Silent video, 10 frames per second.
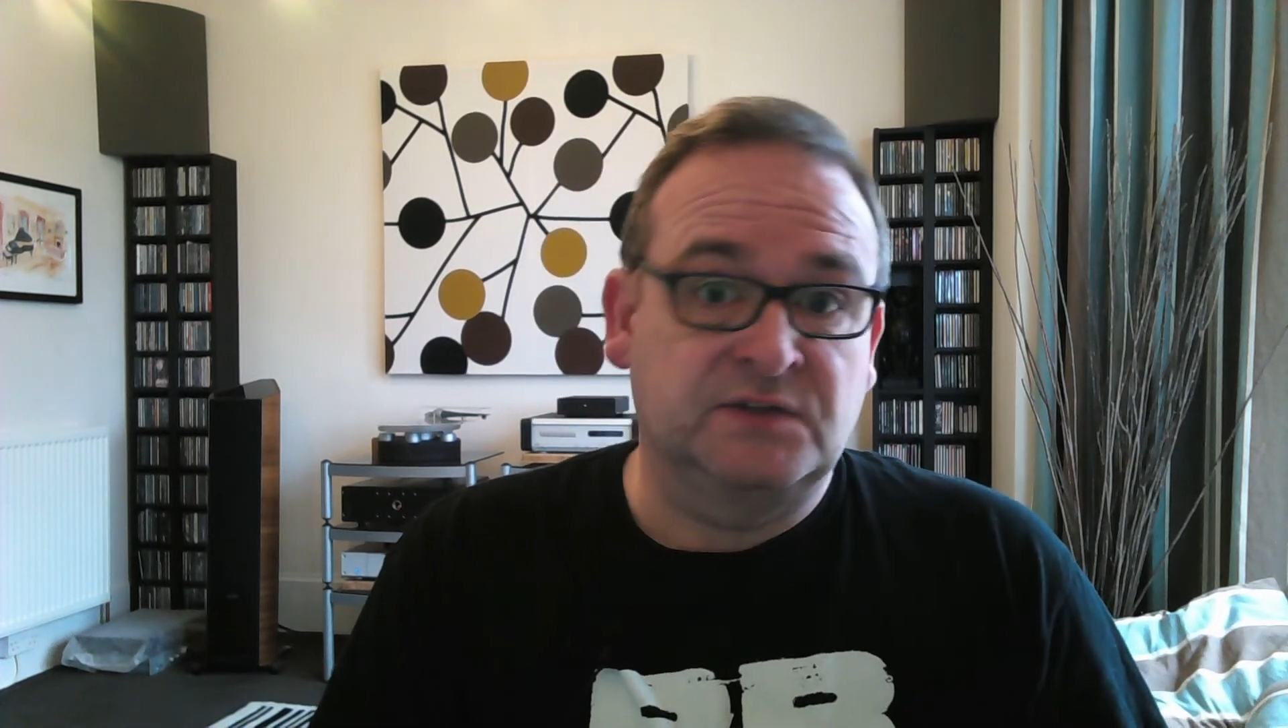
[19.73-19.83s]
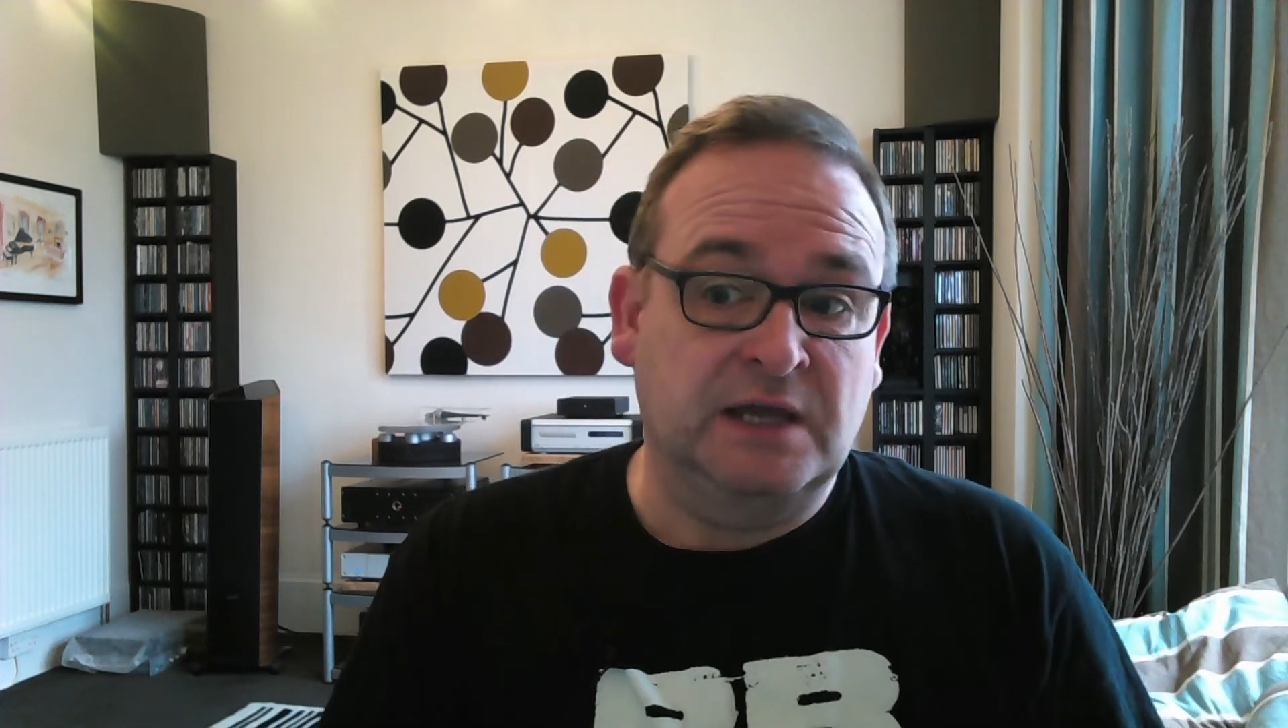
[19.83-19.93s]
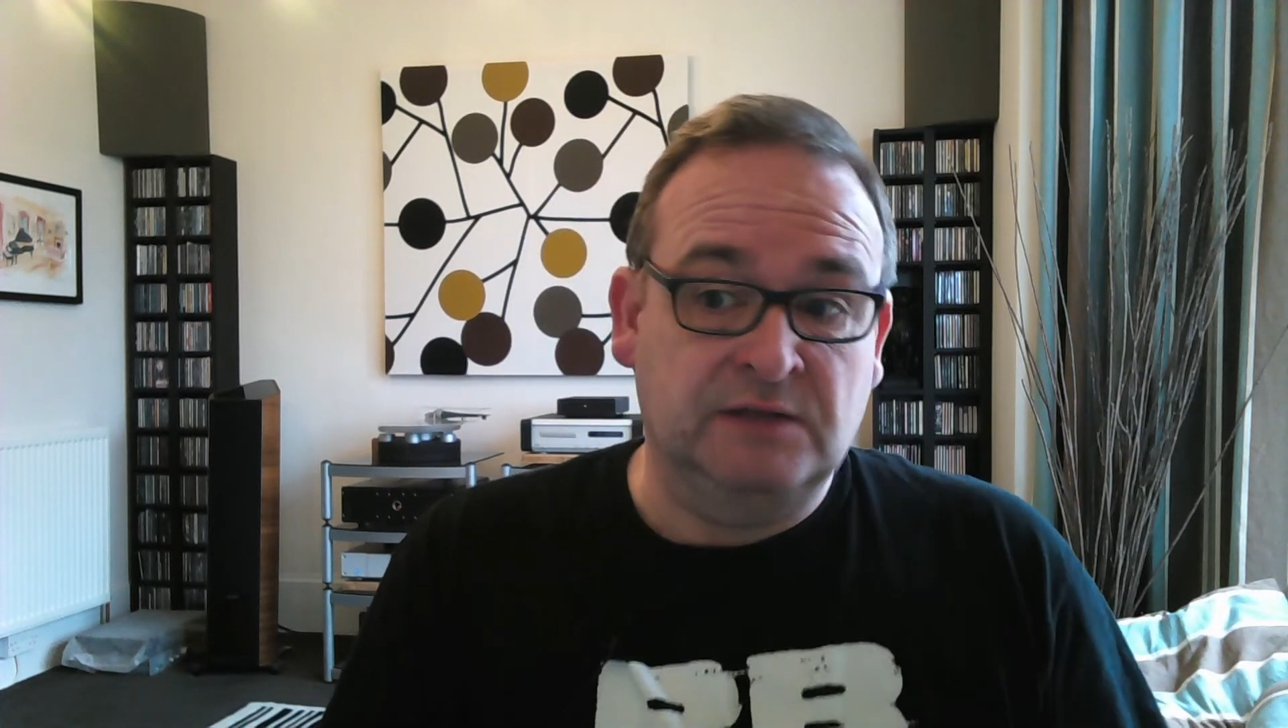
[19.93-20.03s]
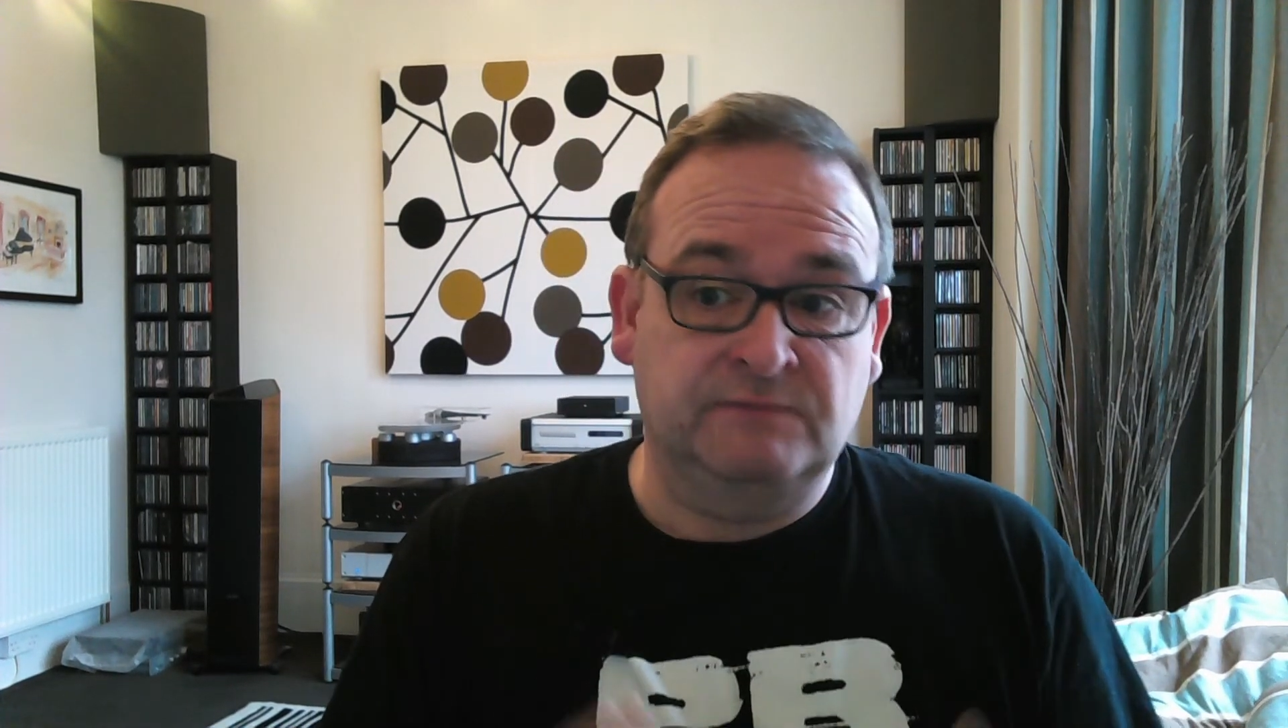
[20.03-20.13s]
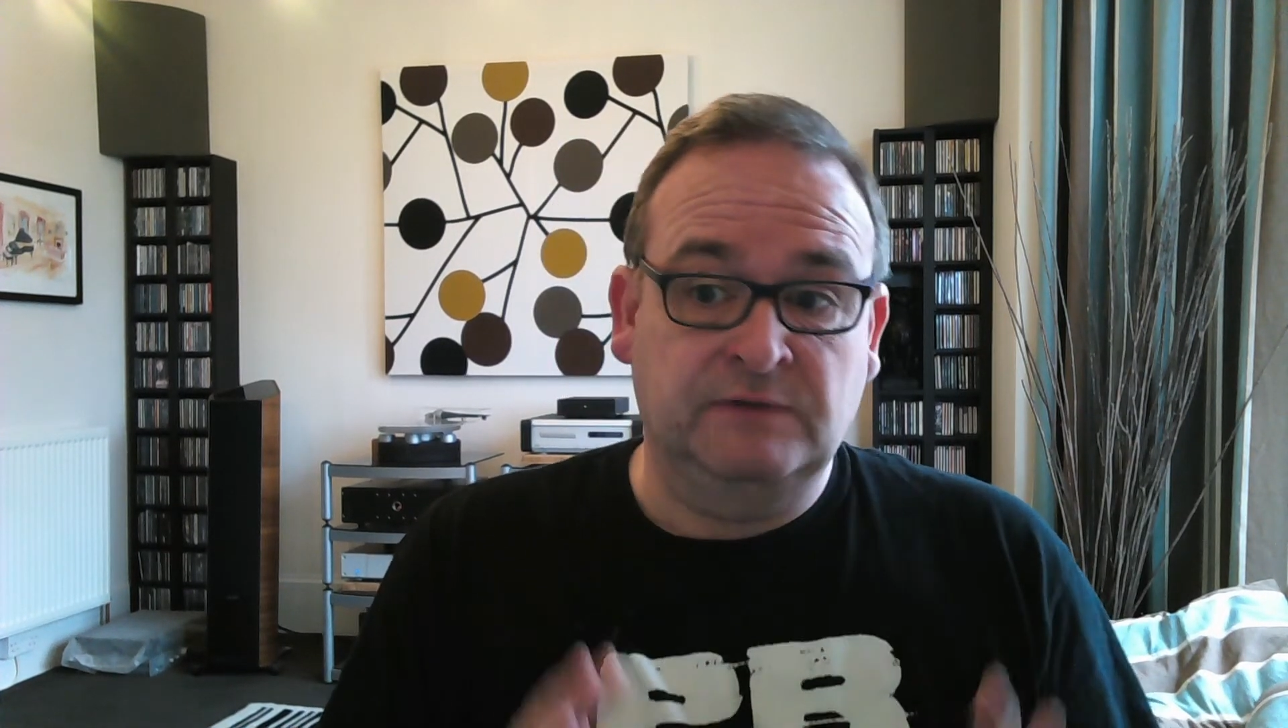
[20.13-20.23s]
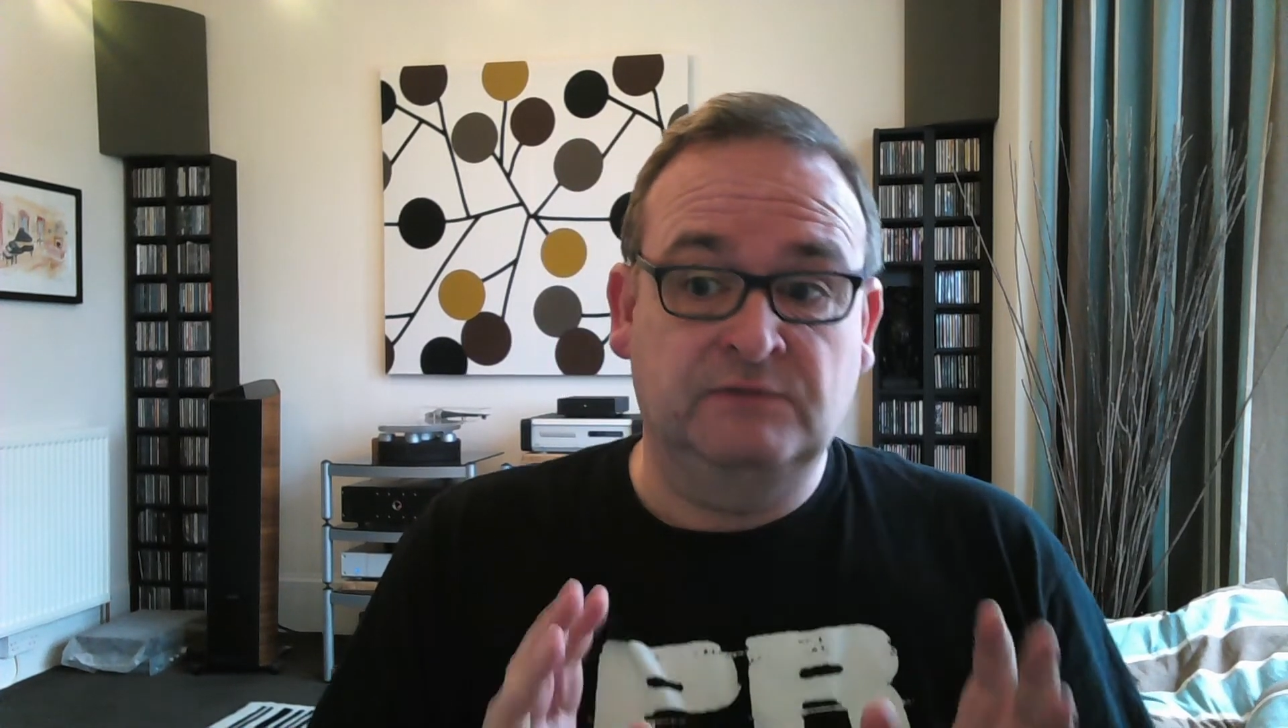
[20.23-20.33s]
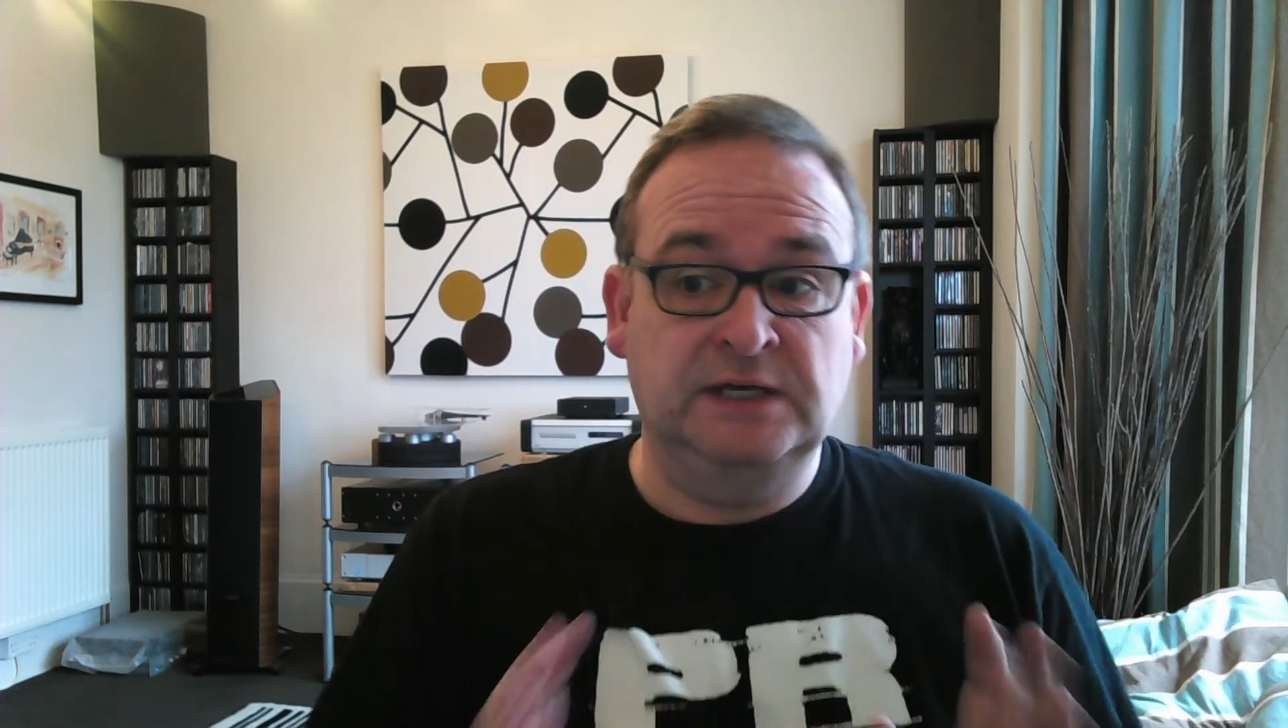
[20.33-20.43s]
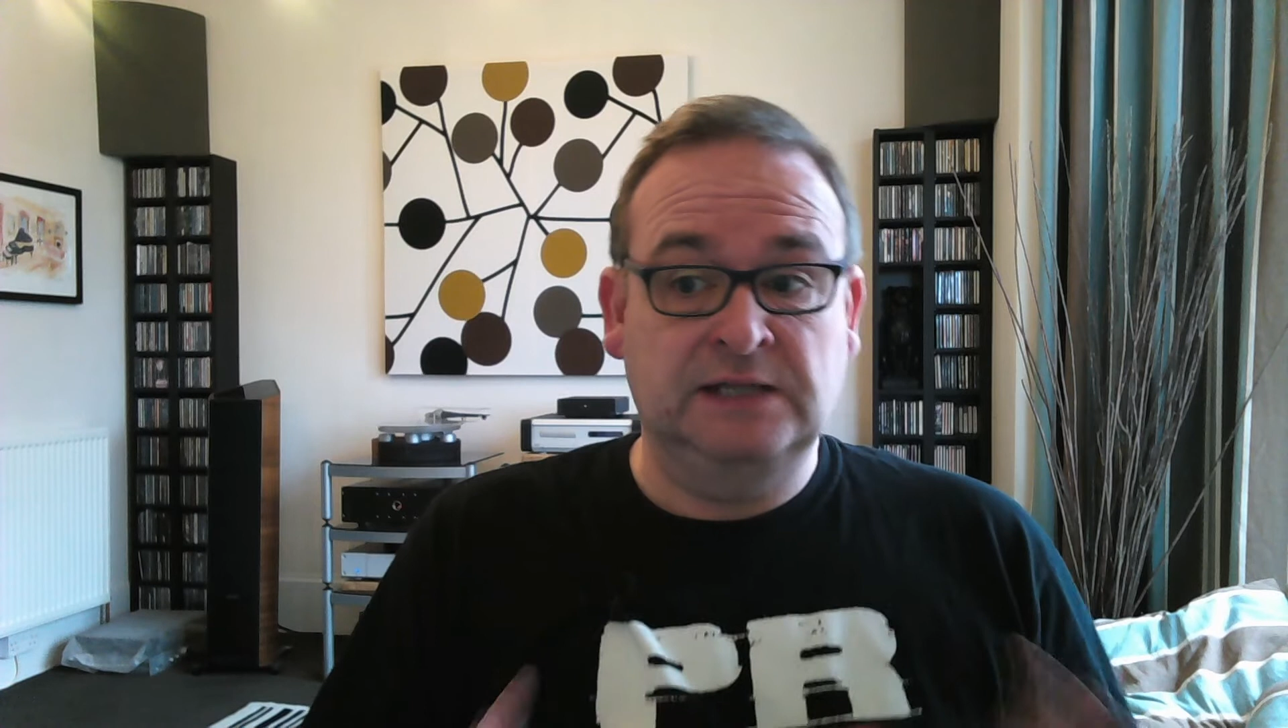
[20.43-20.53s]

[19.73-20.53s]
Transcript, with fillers: of the